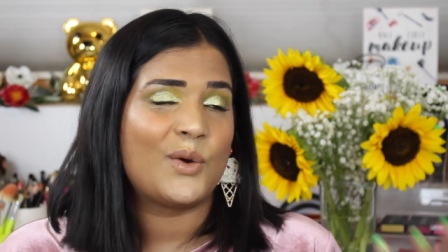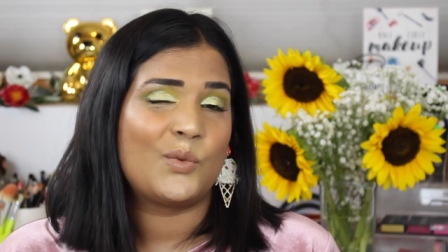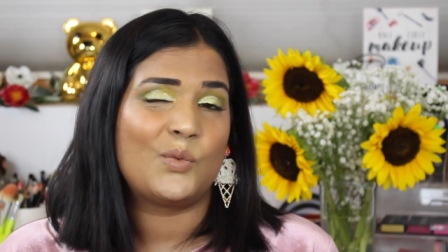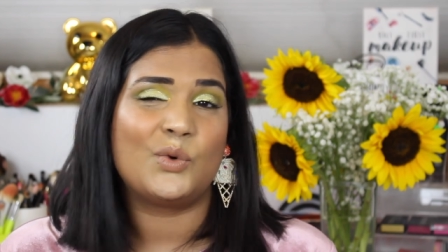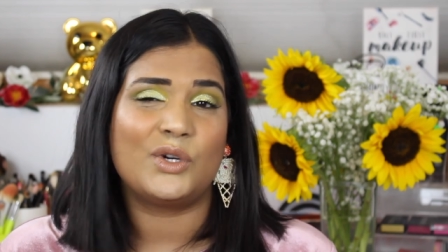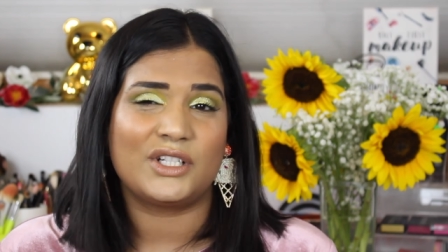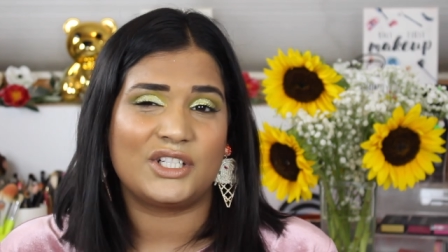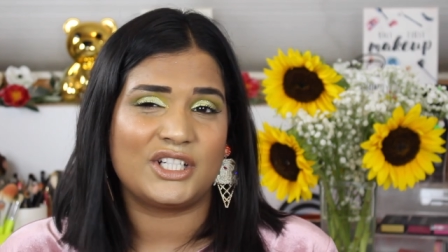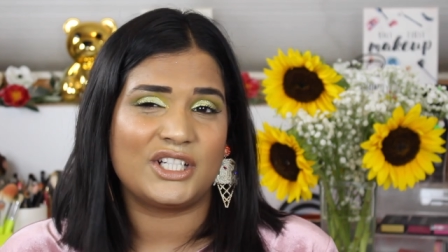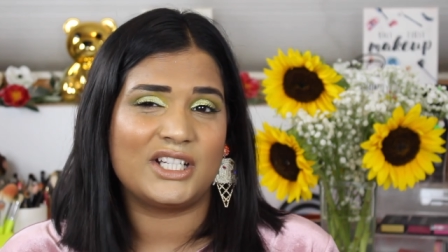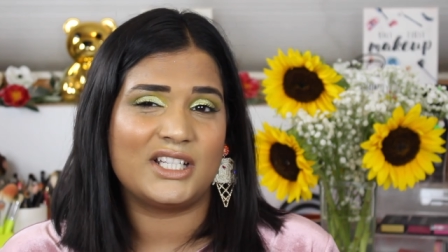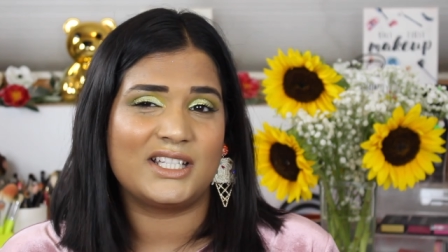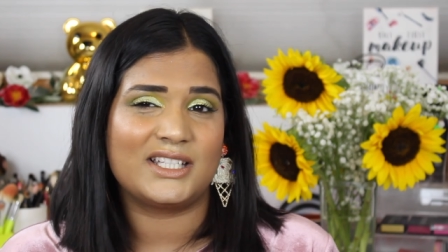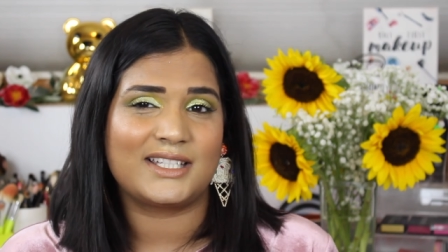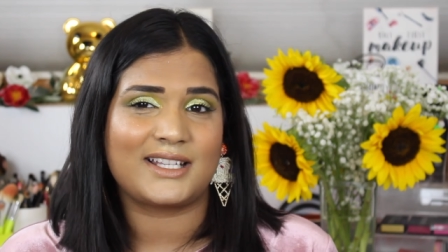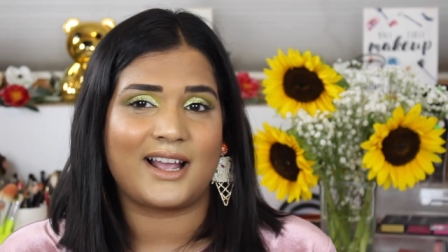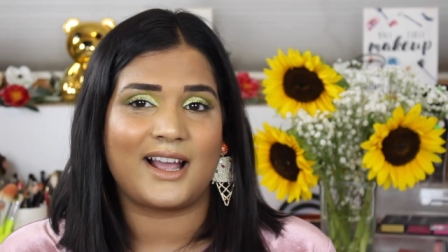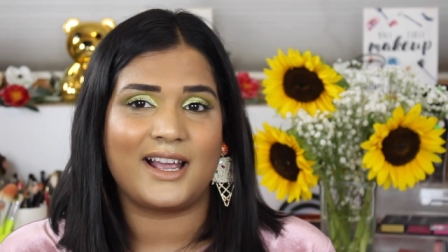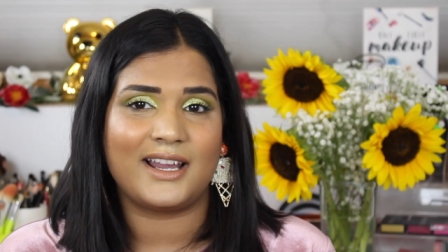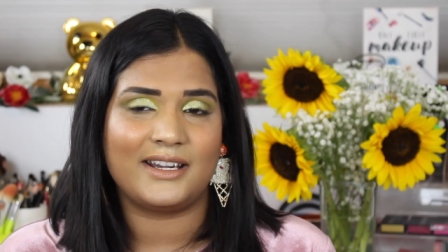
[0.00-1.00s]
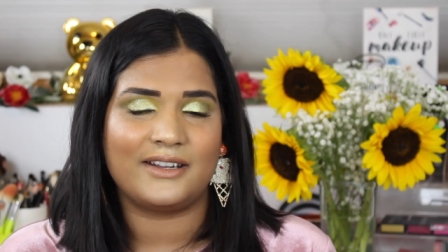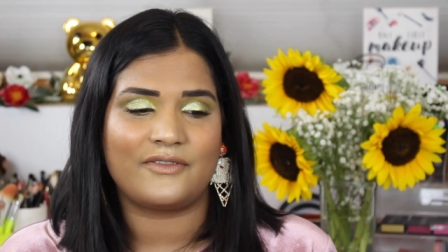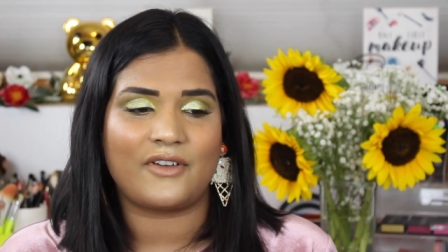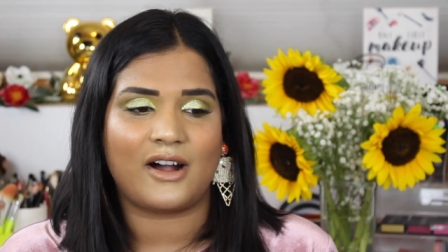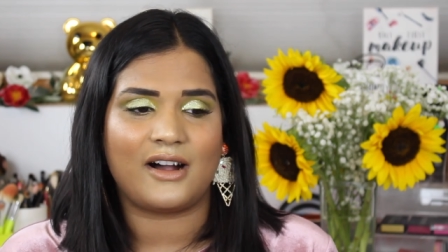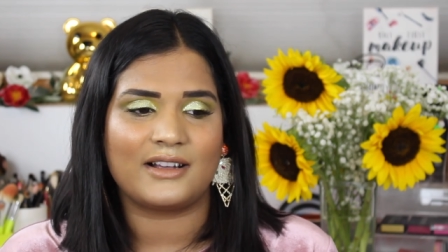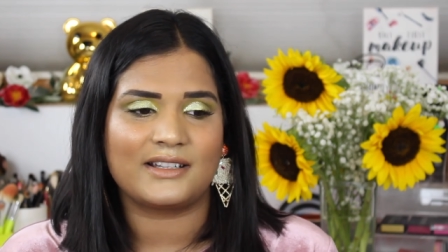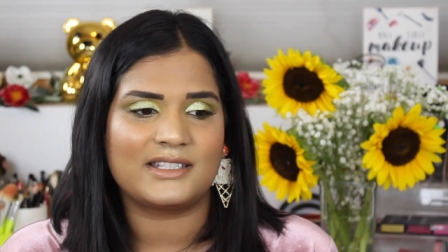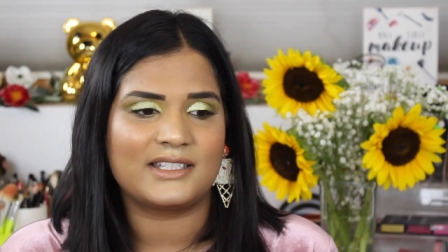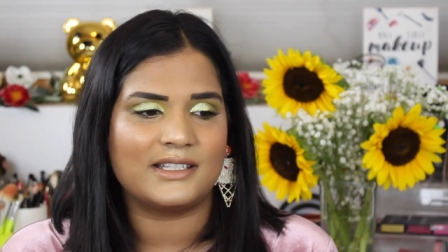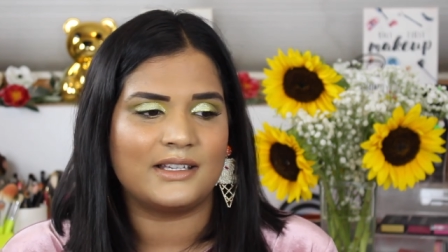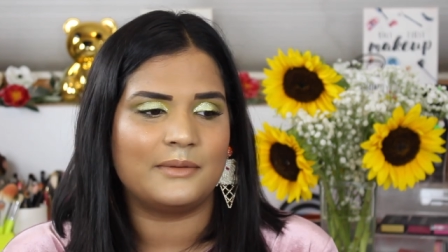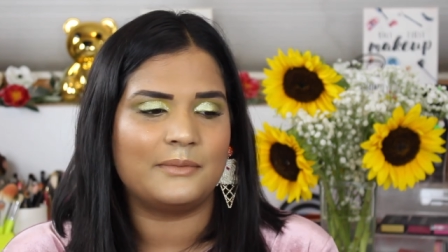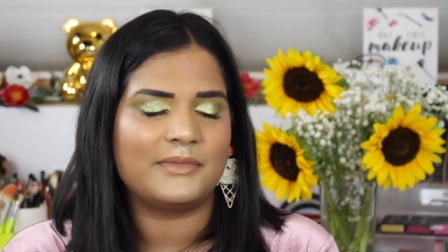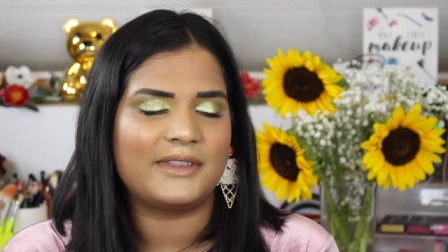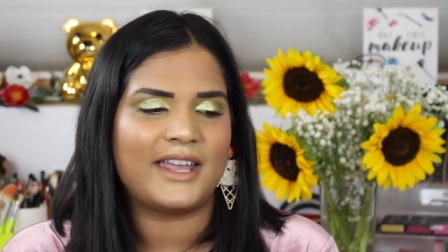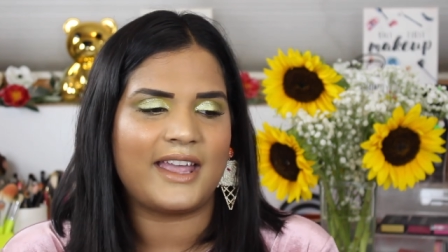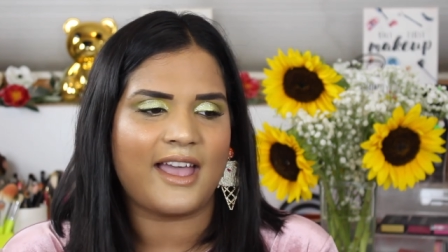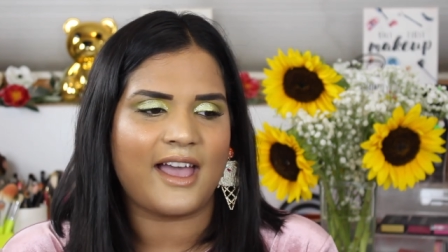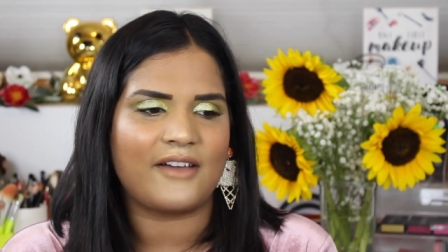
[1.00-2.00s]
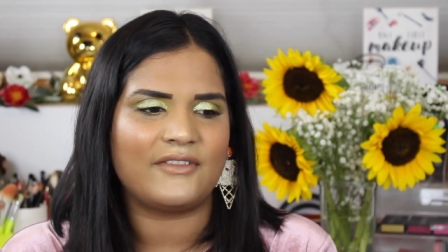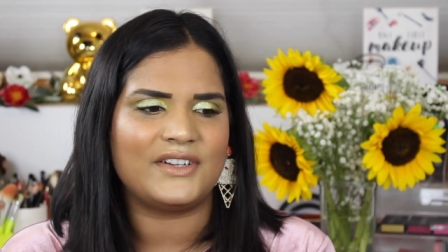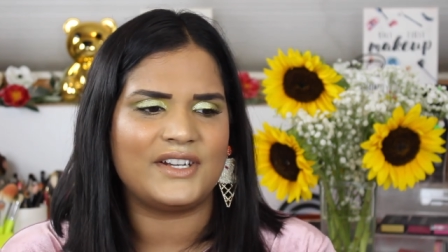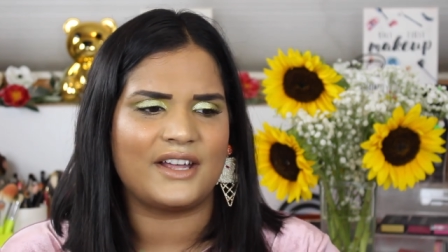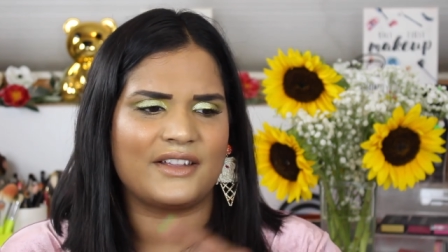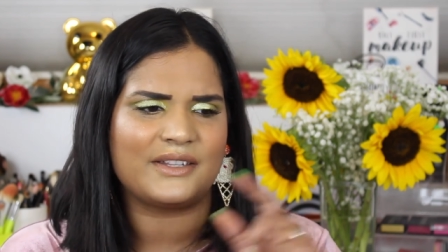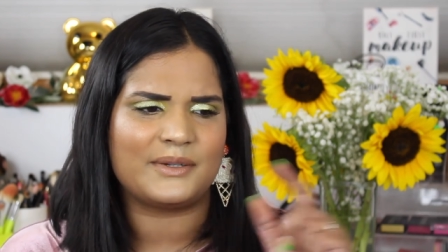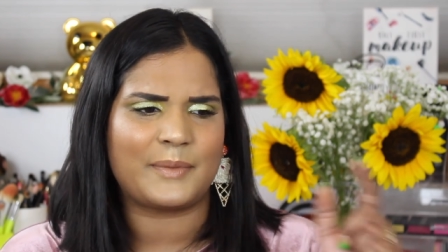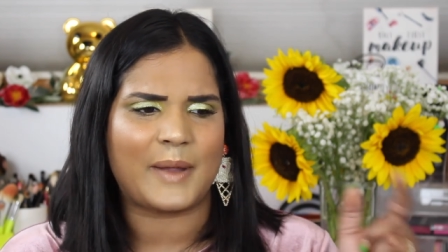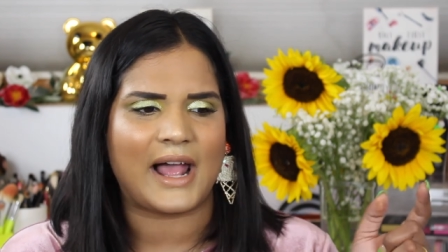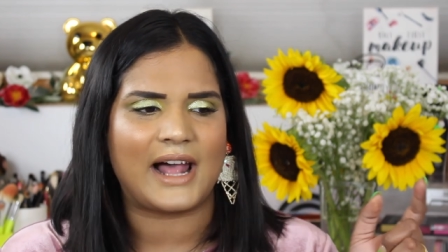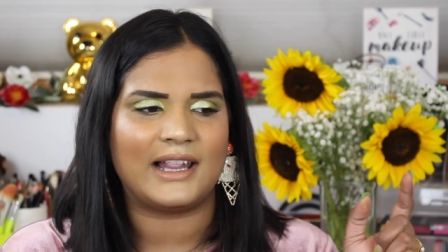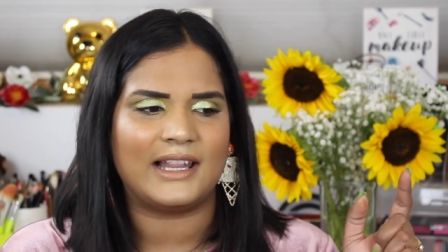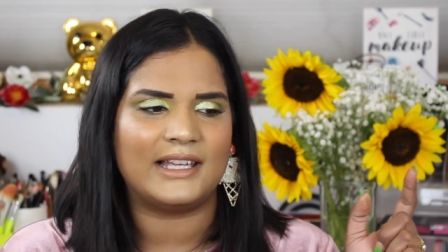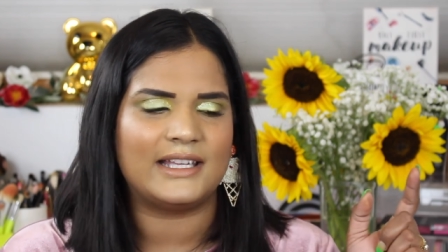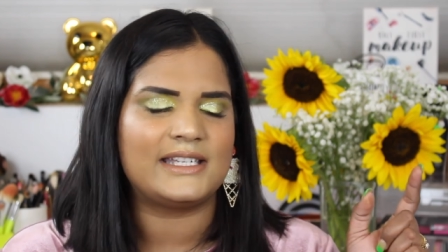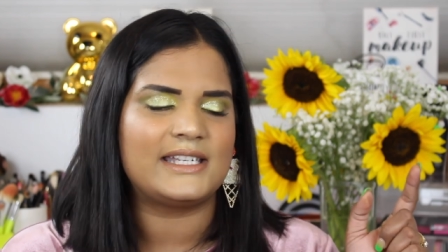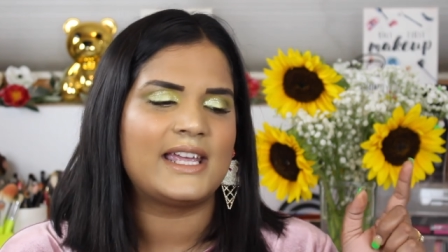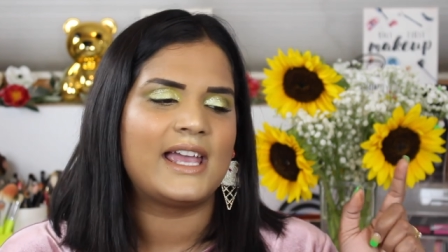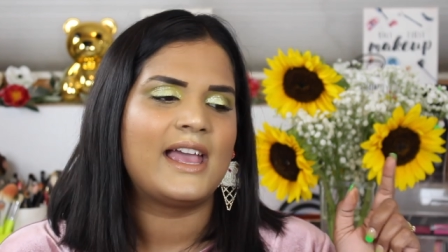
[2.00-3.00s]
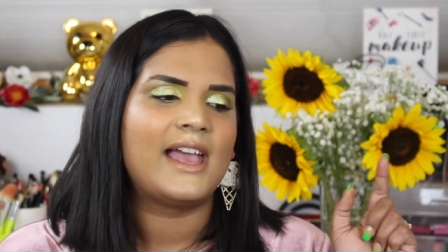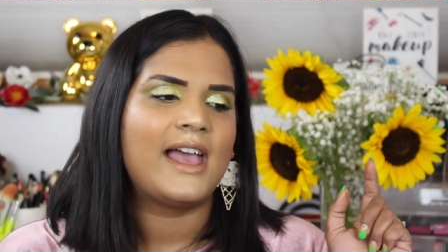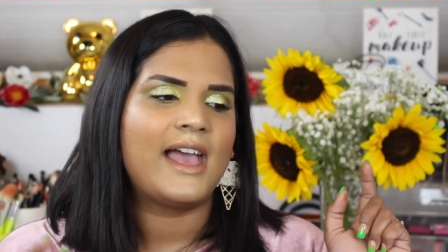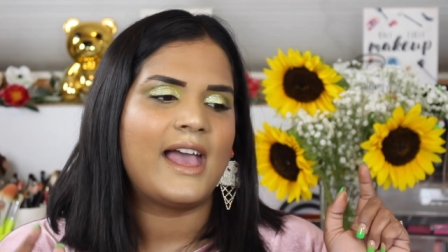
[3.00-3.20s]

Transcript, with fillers: which is kind of awesome. They have another palette